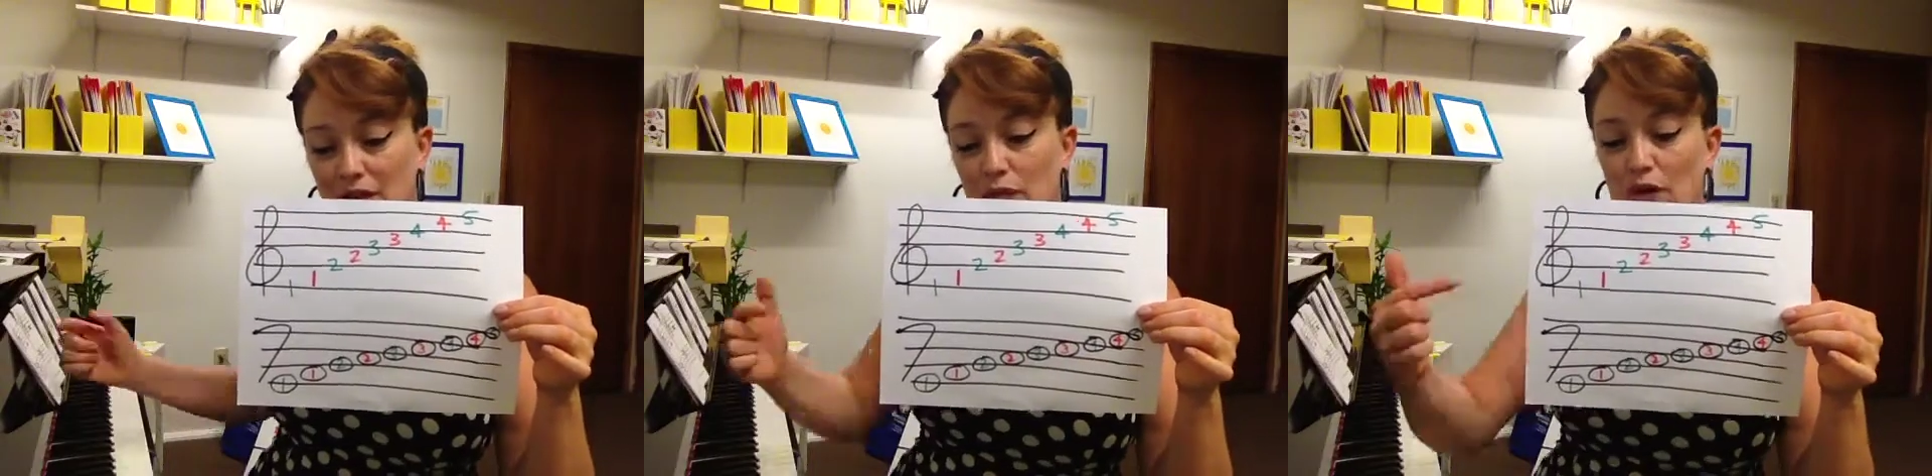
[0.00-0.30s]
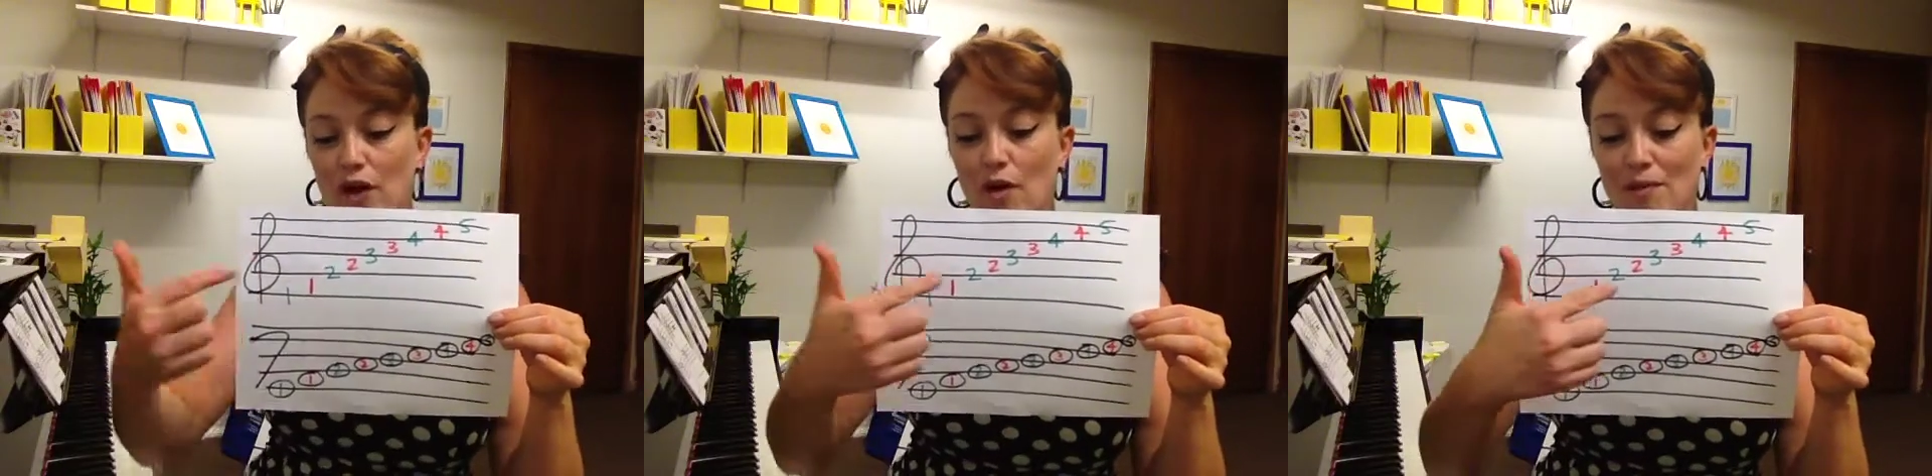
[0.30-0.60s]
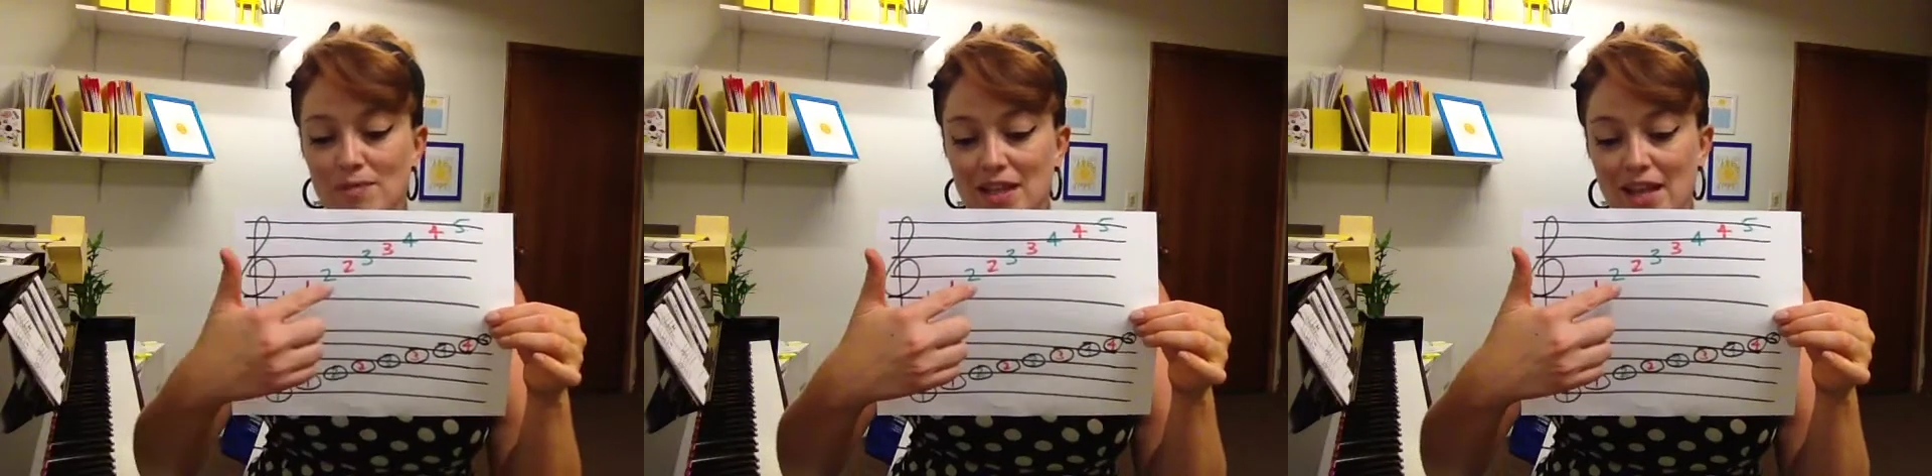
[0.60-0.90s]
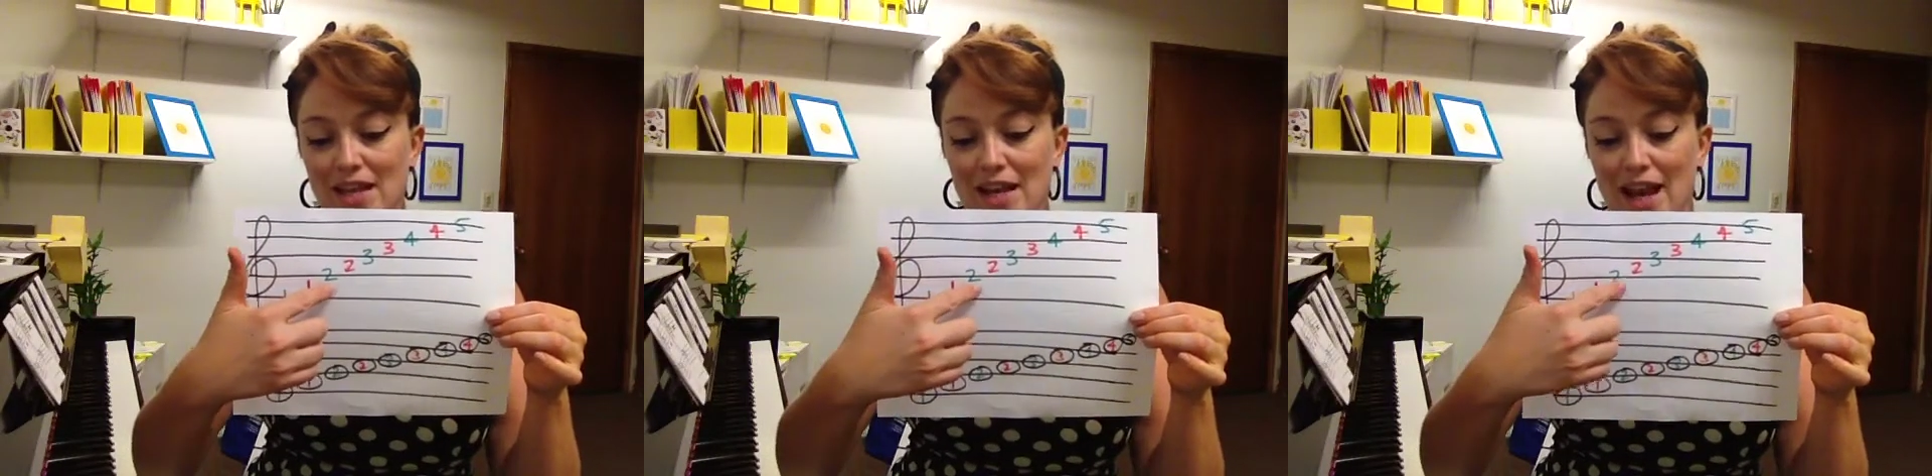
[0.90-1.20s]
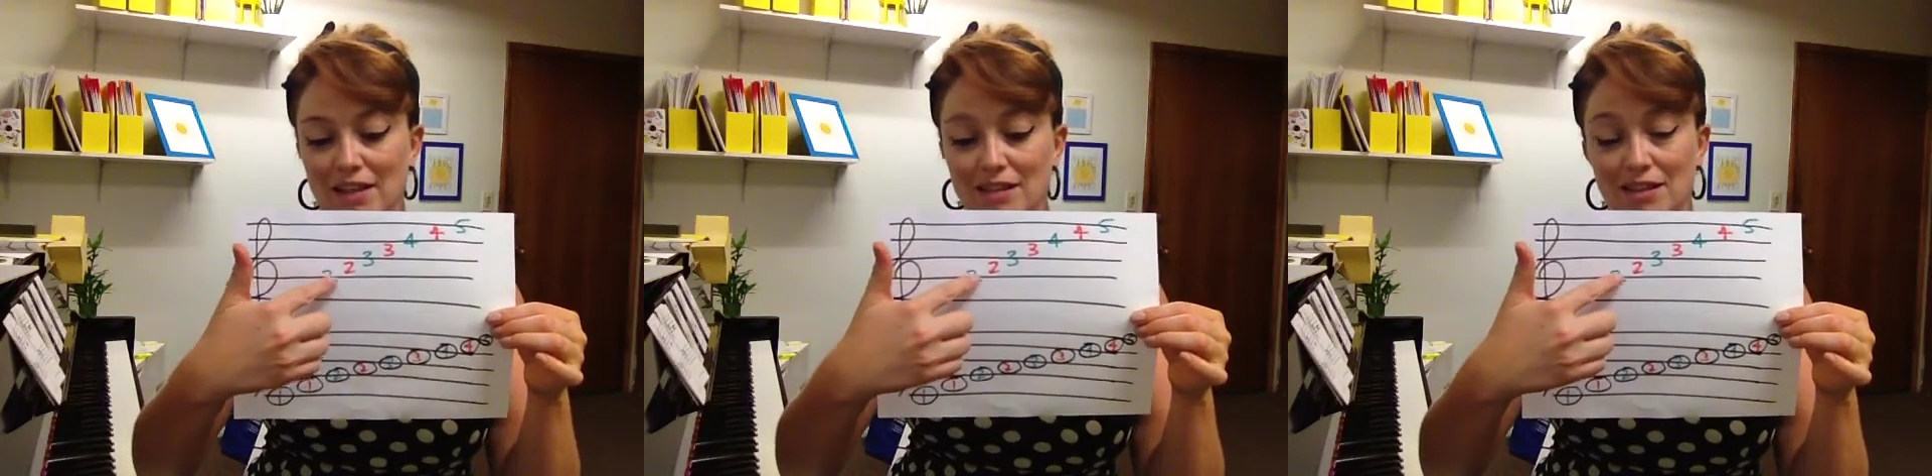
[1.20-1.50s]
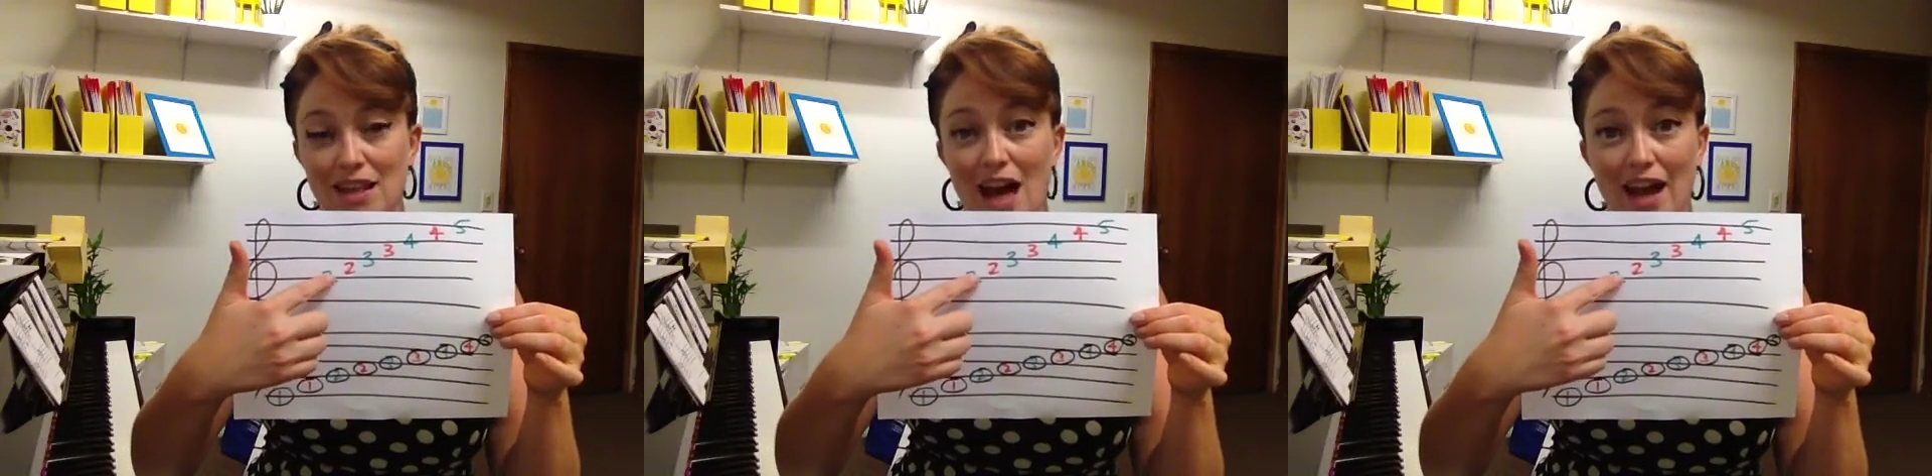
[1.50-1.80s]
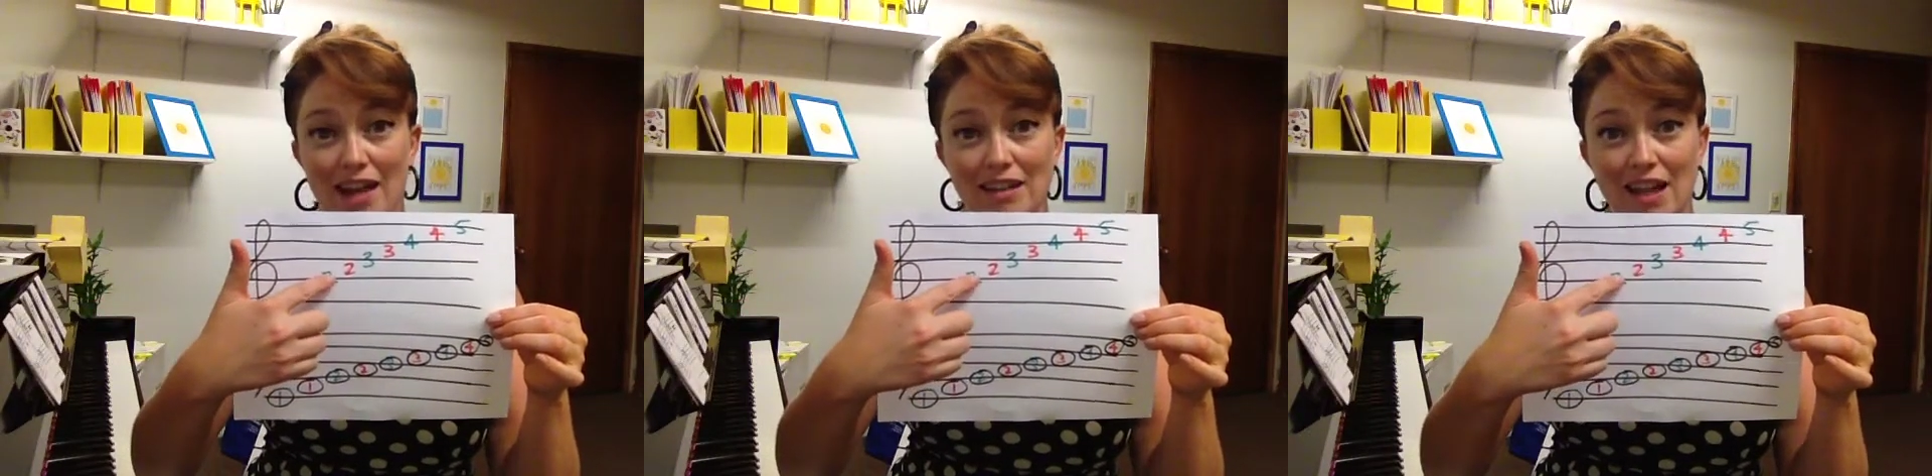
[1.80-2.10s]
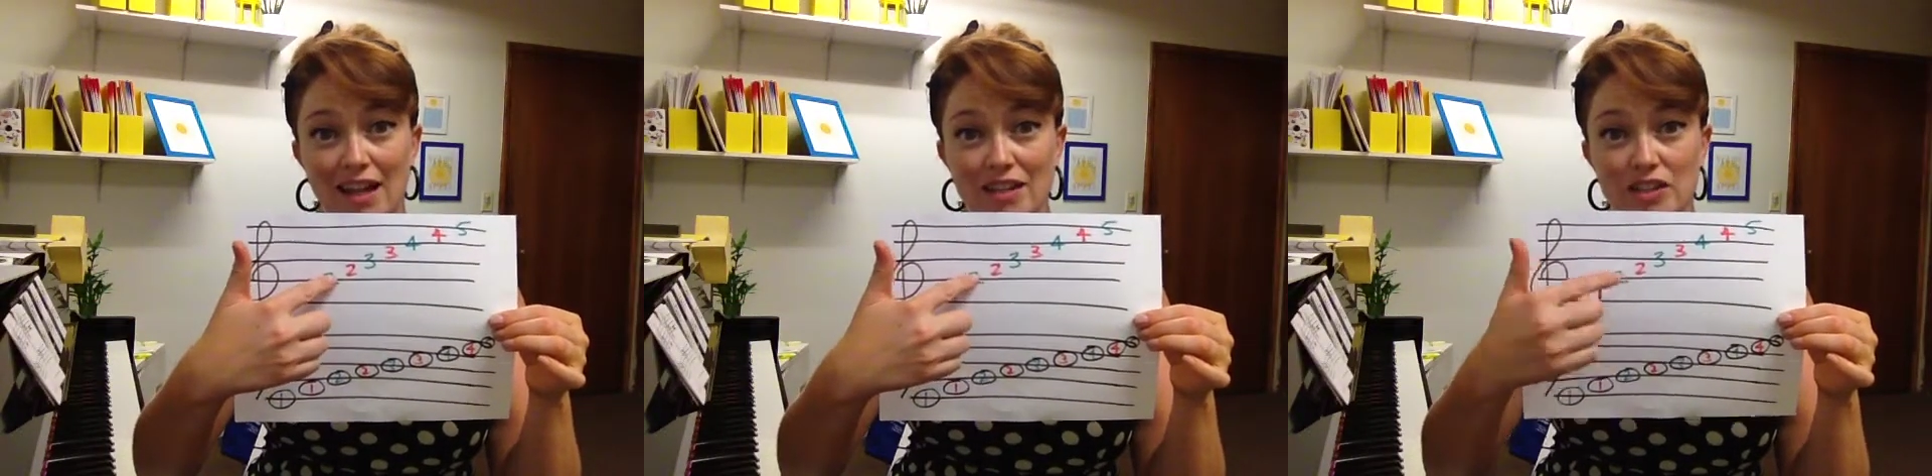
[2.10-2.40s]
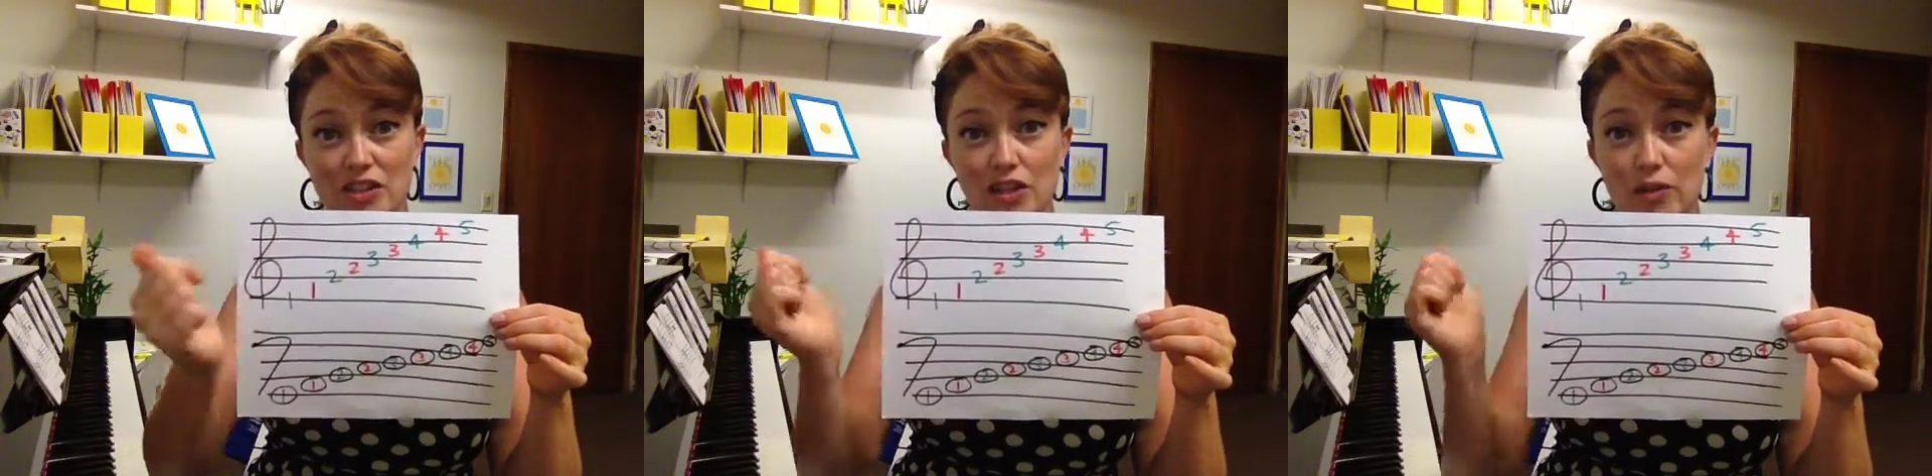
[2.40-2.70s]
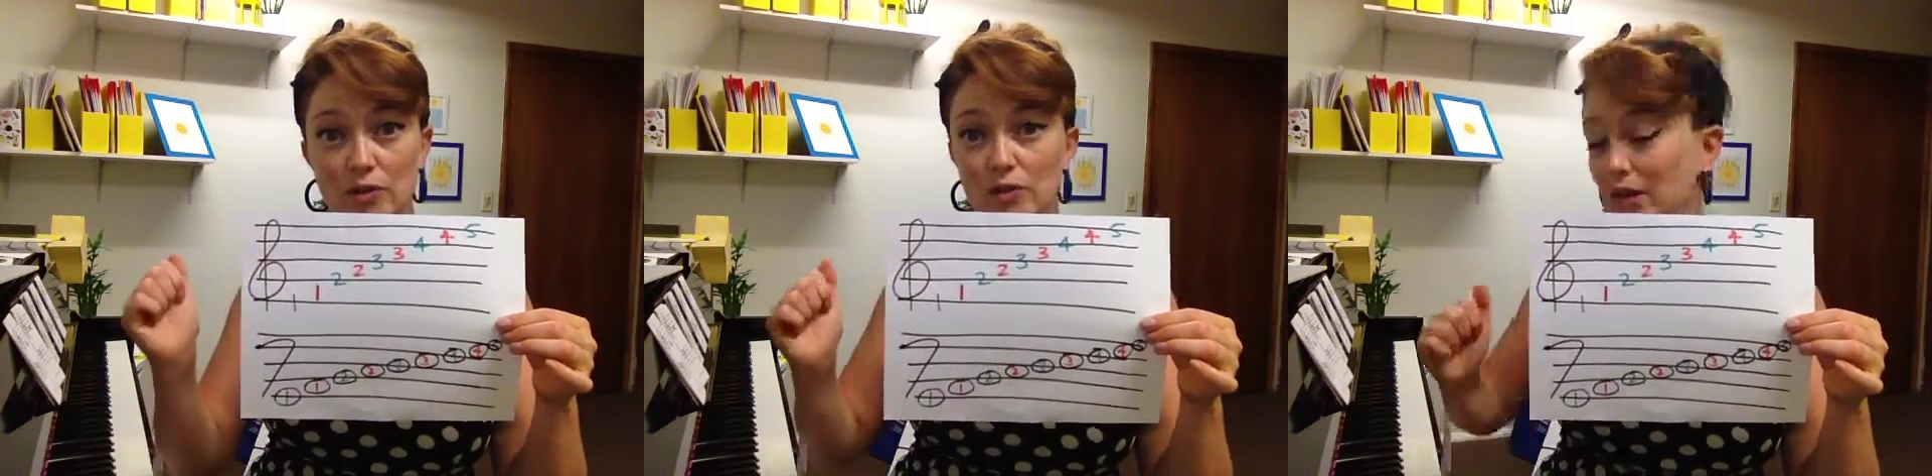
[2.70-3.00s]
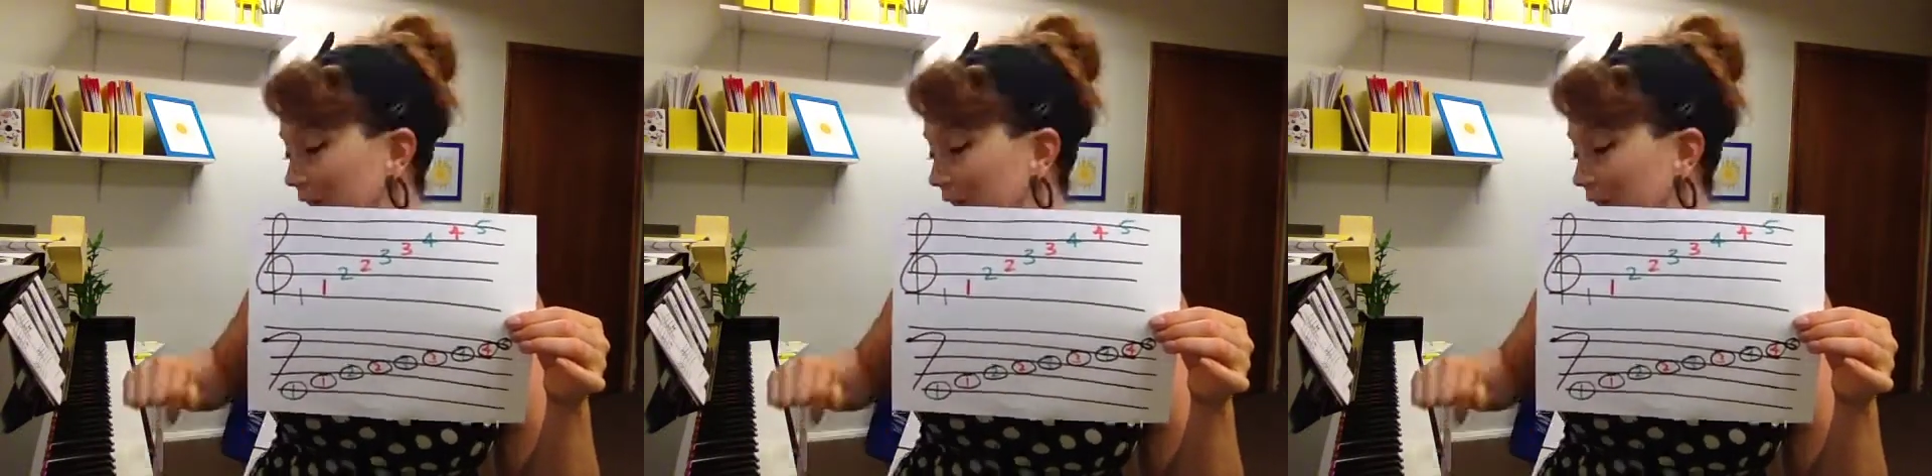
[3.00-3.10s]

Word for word: If we go up to the next line, line 2,